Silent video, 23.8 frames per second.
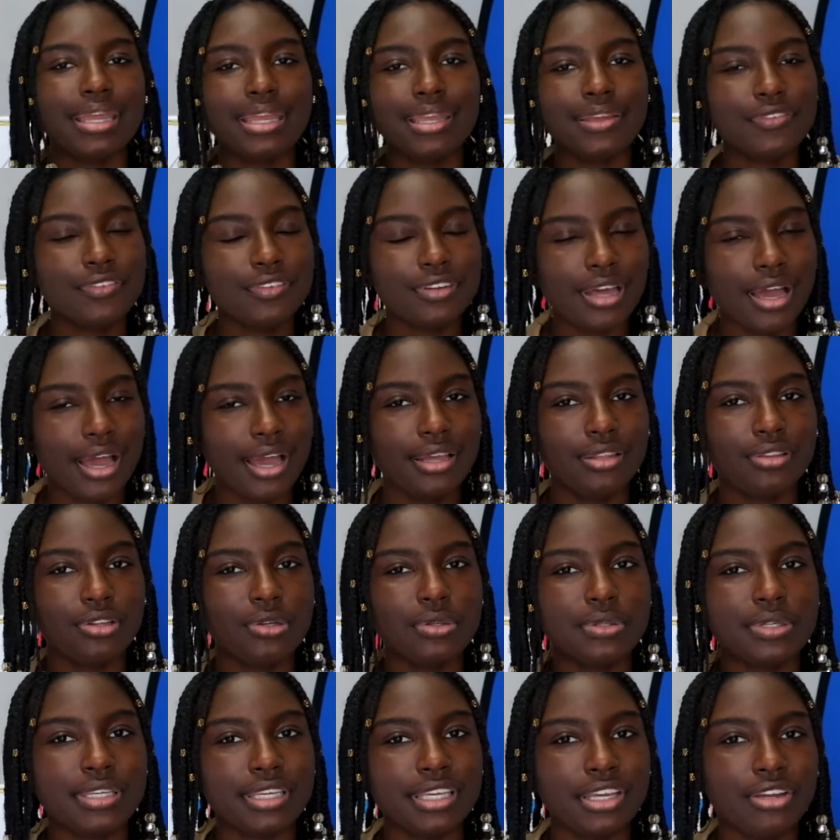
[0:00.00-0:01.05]
Even I
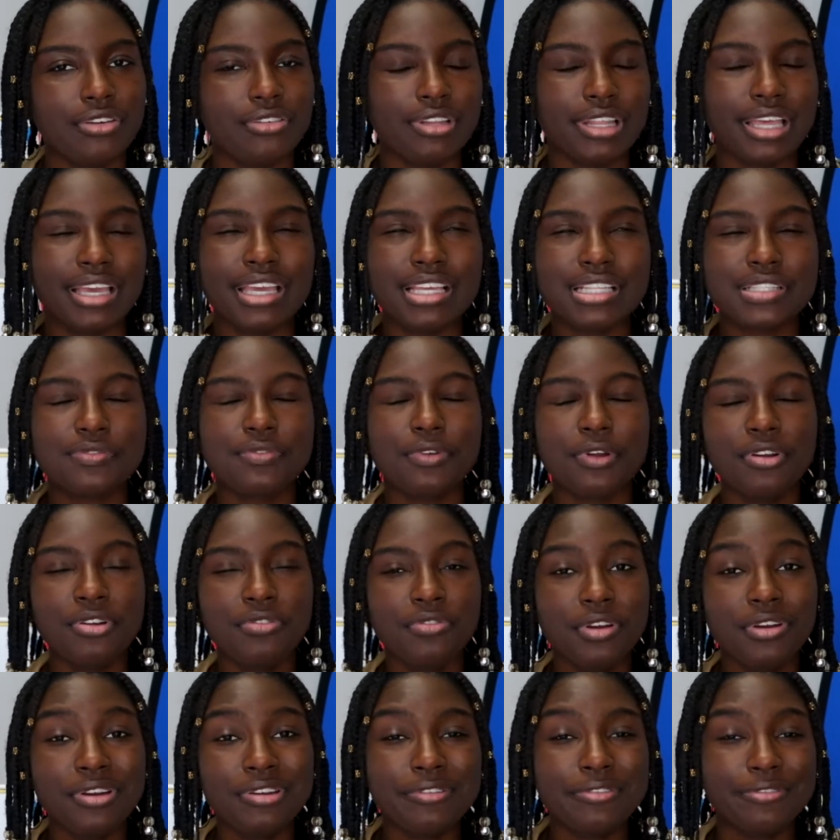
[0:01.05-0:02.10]
low-key hear it. Like, it's
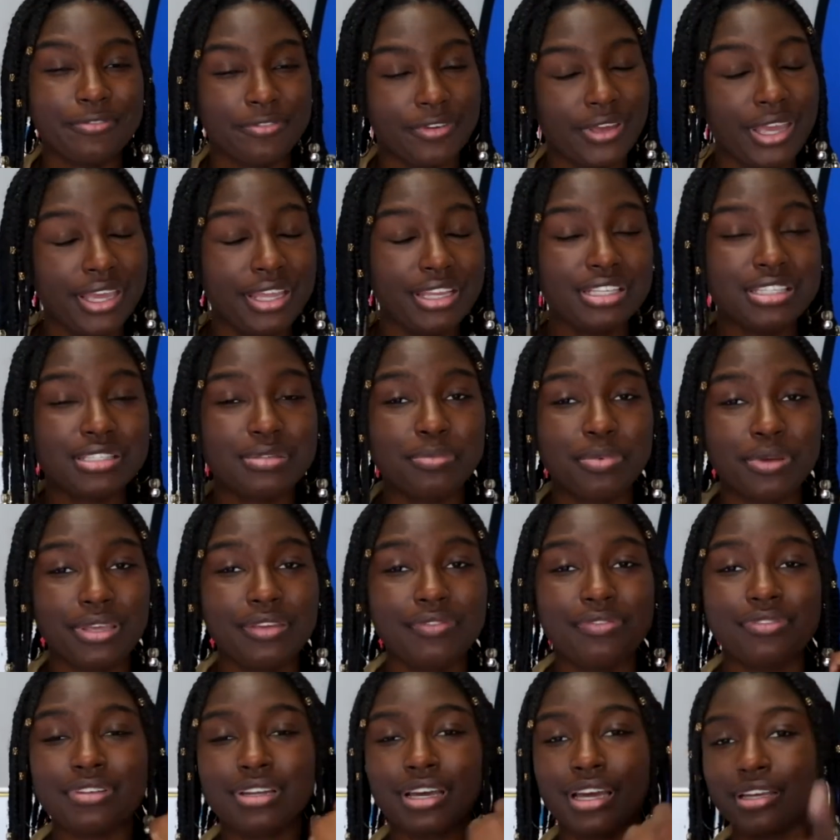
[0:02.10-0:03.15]
very faint, but
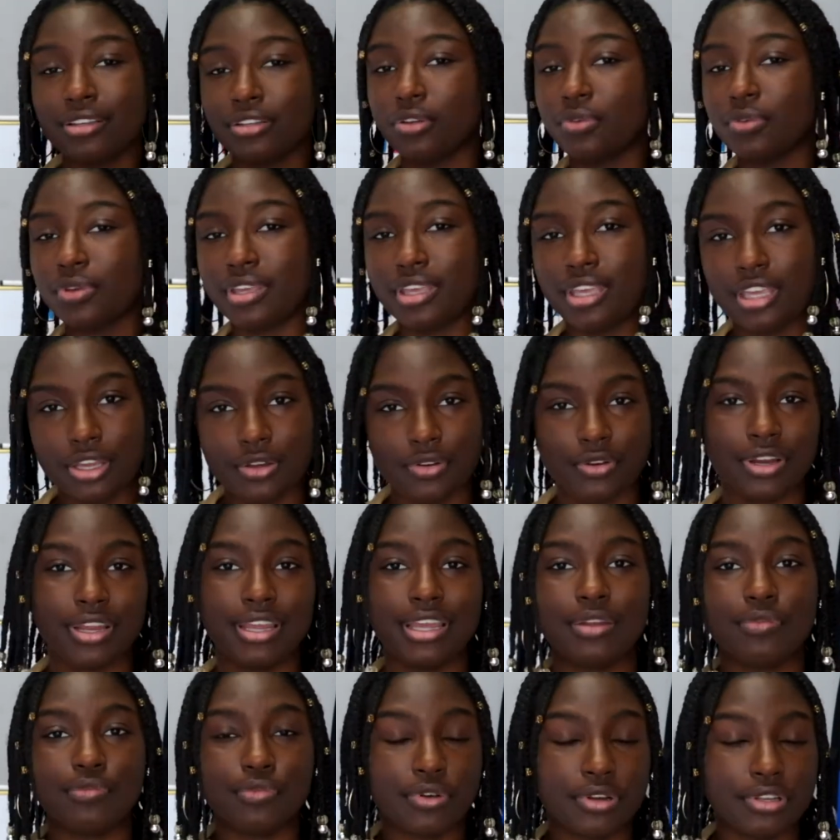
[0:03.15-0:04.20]
even I low-key hear it
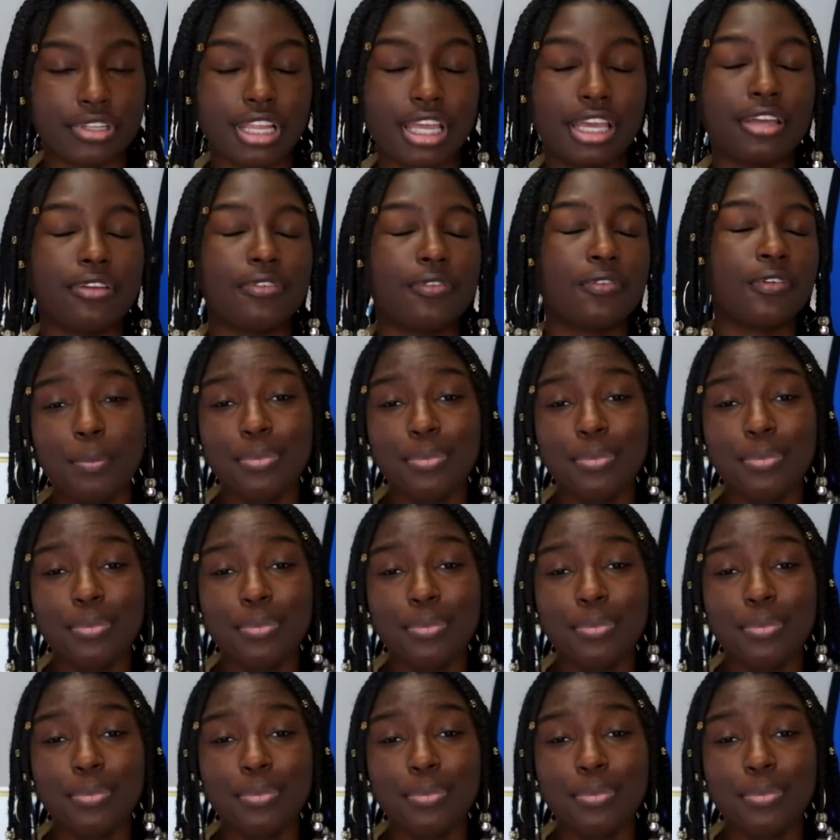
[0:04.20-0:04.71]
in real life.